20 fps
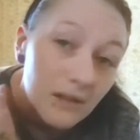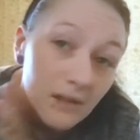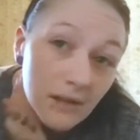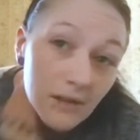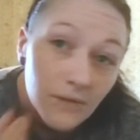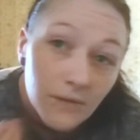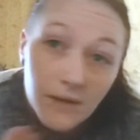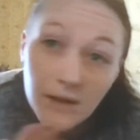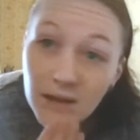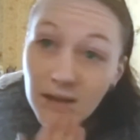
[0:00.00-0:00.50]

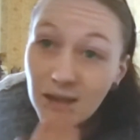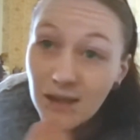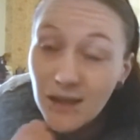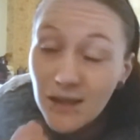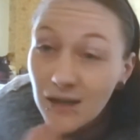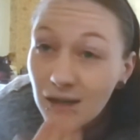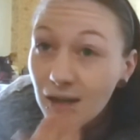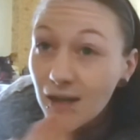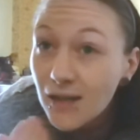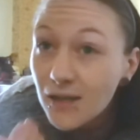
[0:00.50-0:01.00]
If
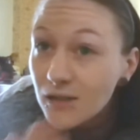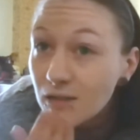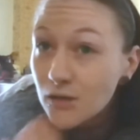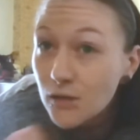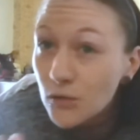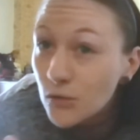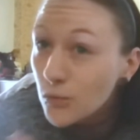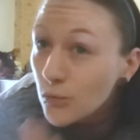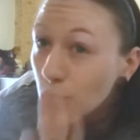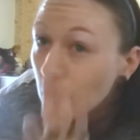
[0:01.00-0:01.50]
anything, I
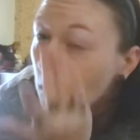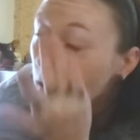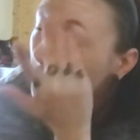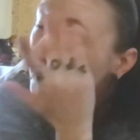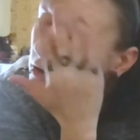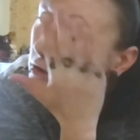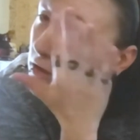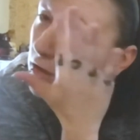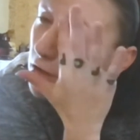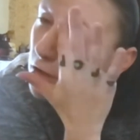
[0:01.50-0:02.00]

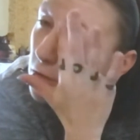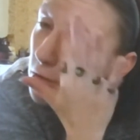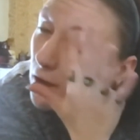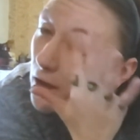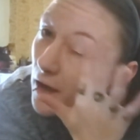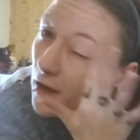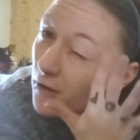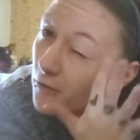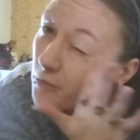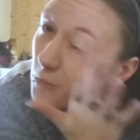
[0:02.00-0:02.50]
swear to you, I
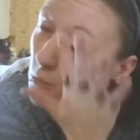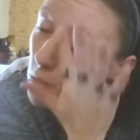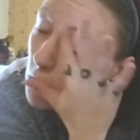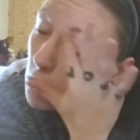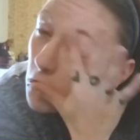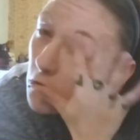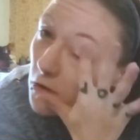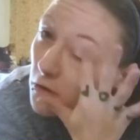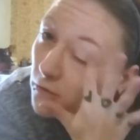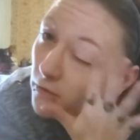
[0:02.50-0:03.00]
have
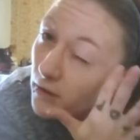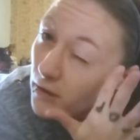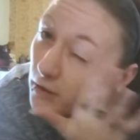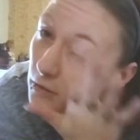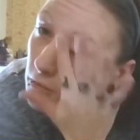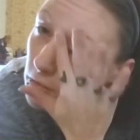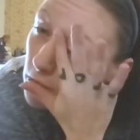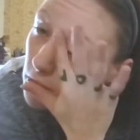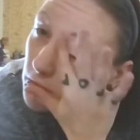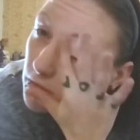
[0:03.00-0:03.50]
more
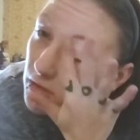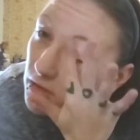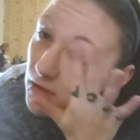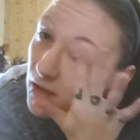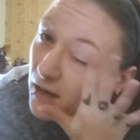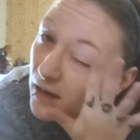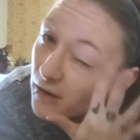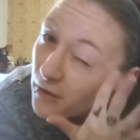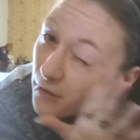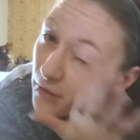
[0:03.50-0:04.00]
freckles
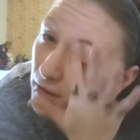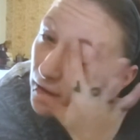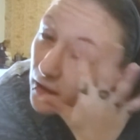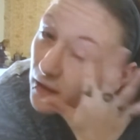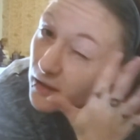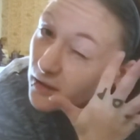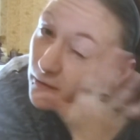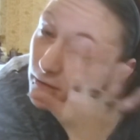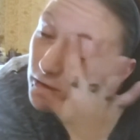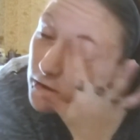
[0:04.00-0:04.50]
now than
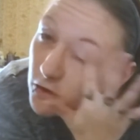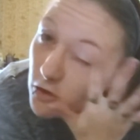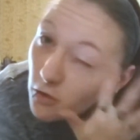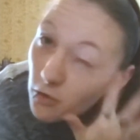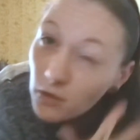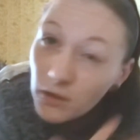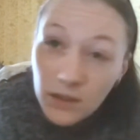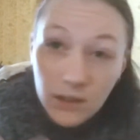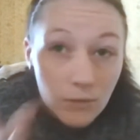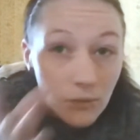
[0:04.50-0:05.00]
I
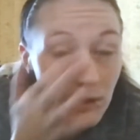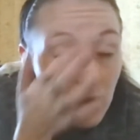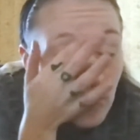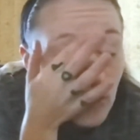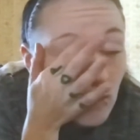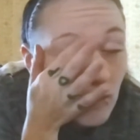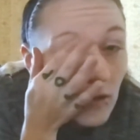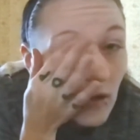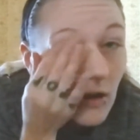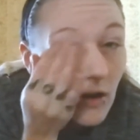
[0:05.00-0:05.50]
started
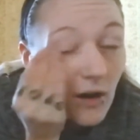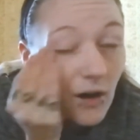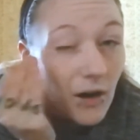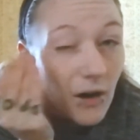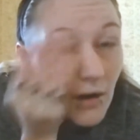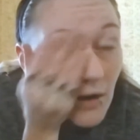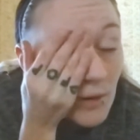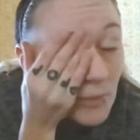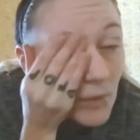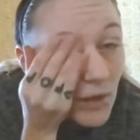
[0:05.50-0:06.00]
with
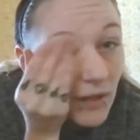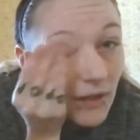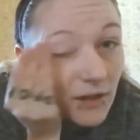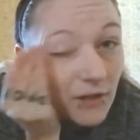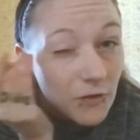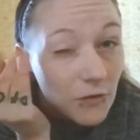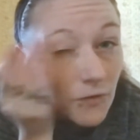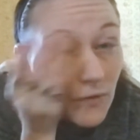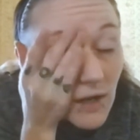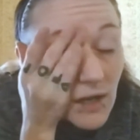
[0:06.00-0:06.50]
on my
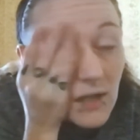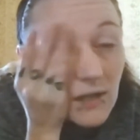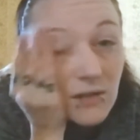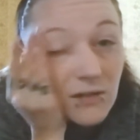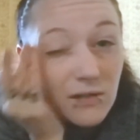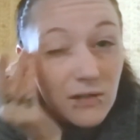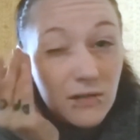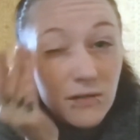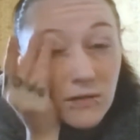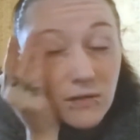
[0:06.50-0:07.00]
little
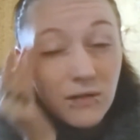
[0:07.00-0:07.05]
face.